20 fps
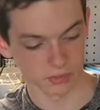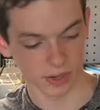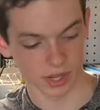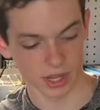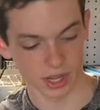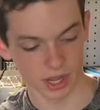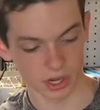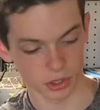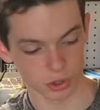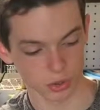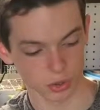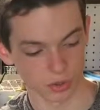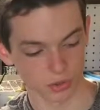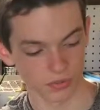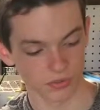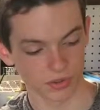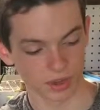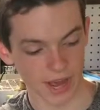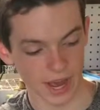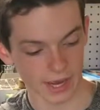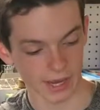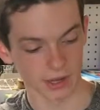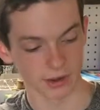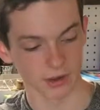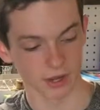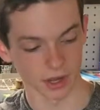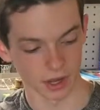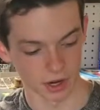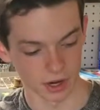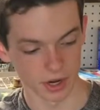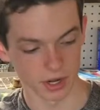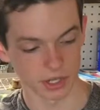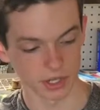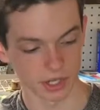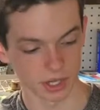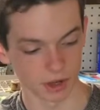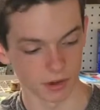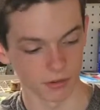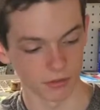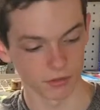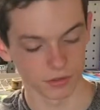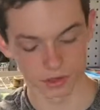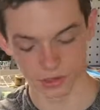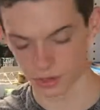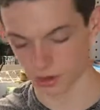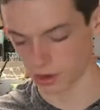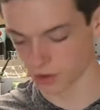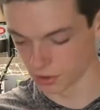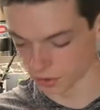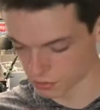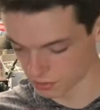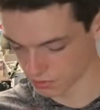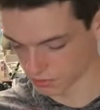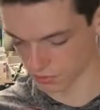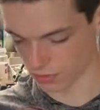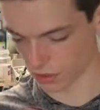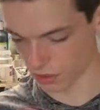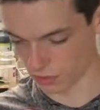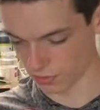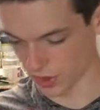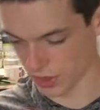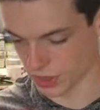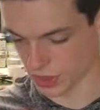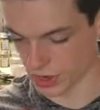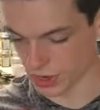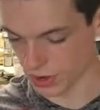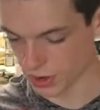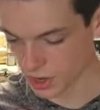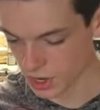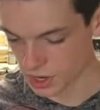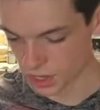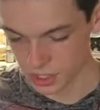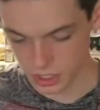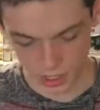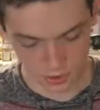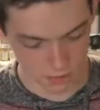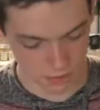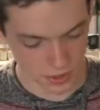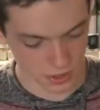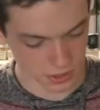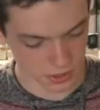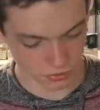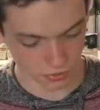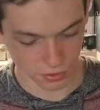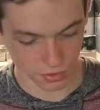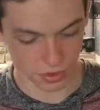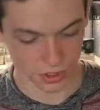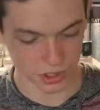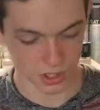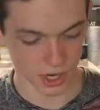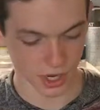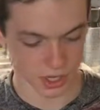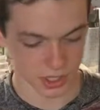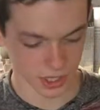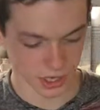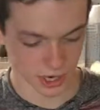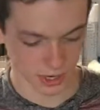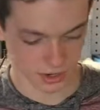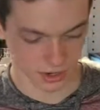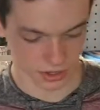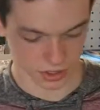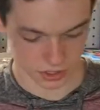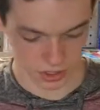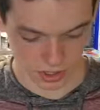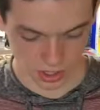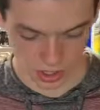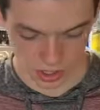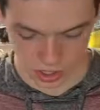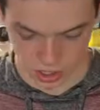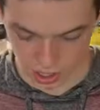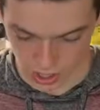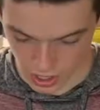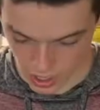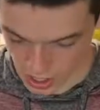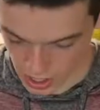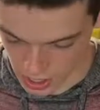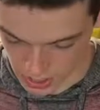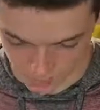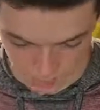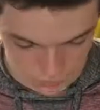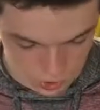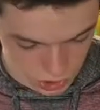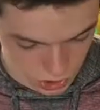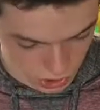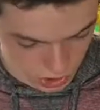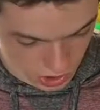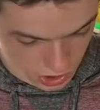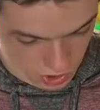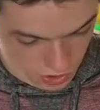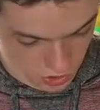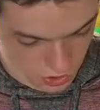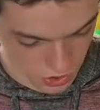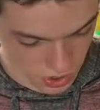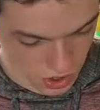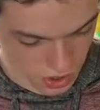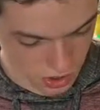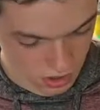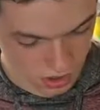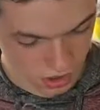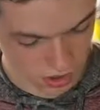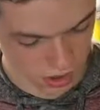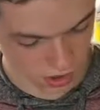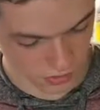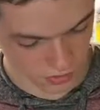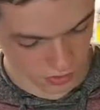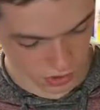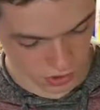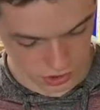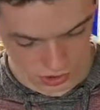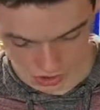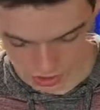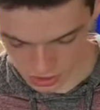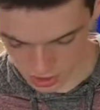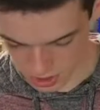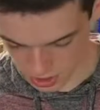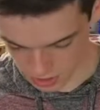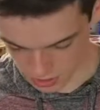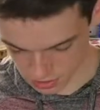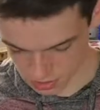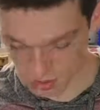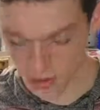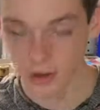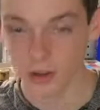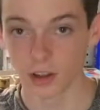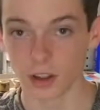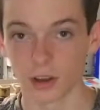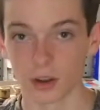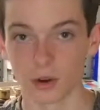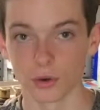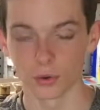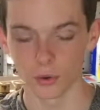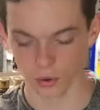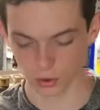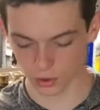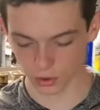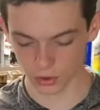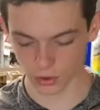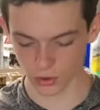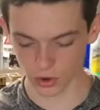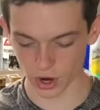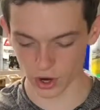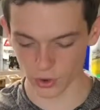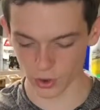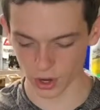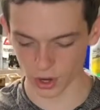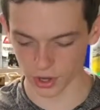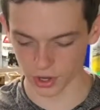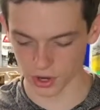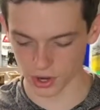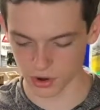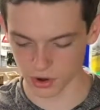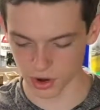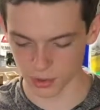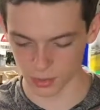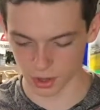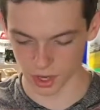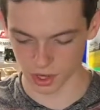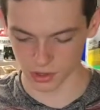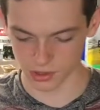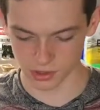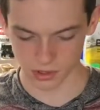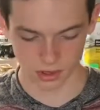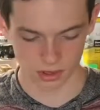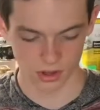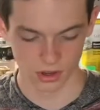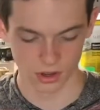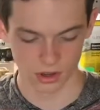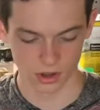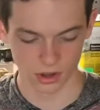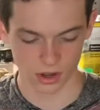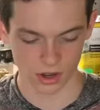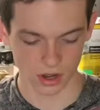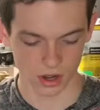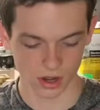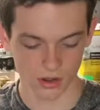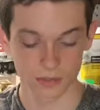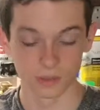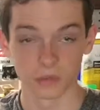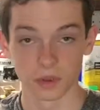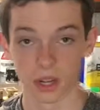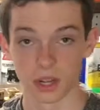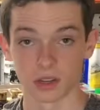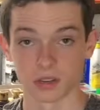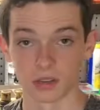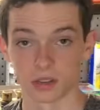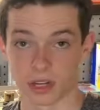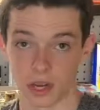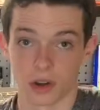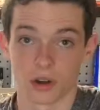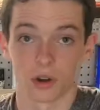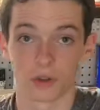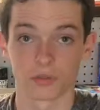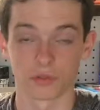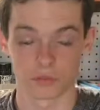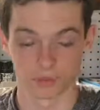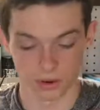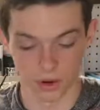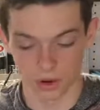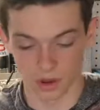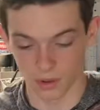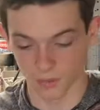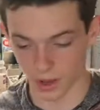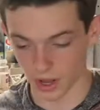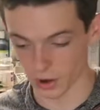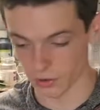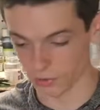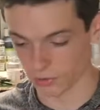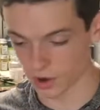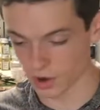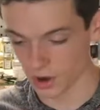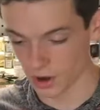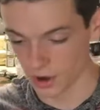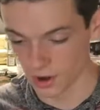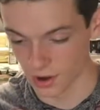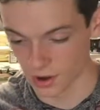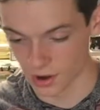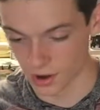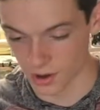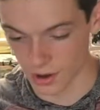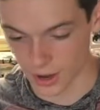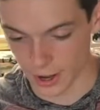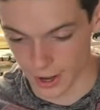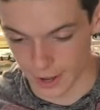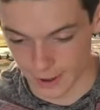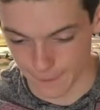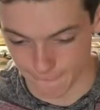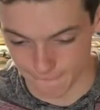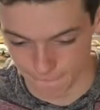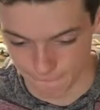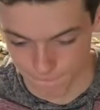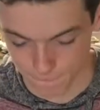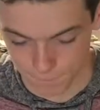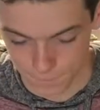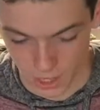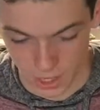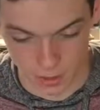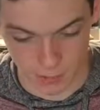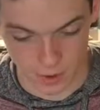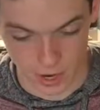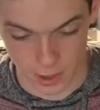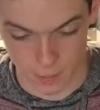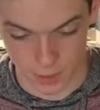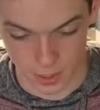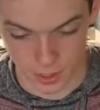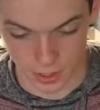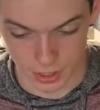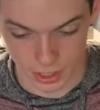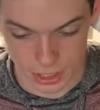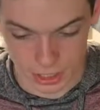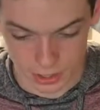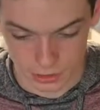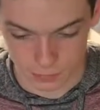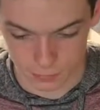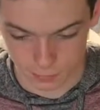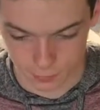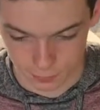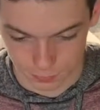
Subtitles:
but the actual flak gun itself is all right there. Same with Panzer IVs and Tigers. Just looking through here, of course it's a, great quality, great models, as standard from Battlefront, in my opinion at least.